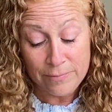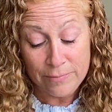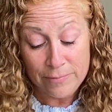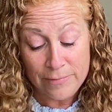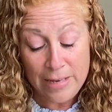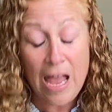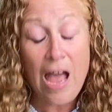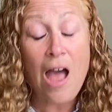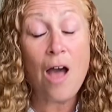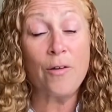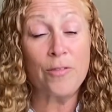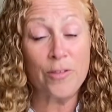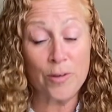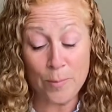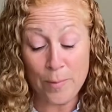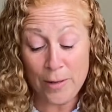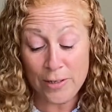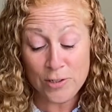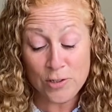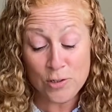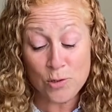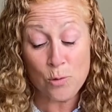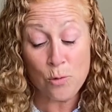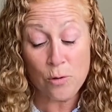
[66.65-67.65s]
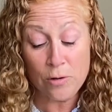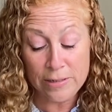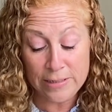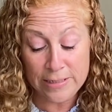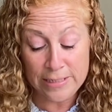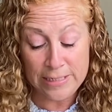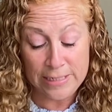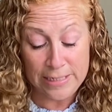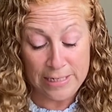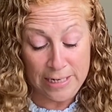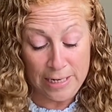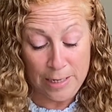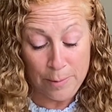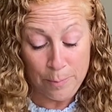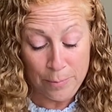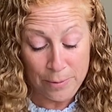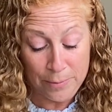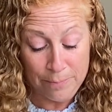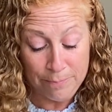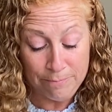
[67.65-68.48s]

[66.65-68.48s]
Now they're my stories to keep.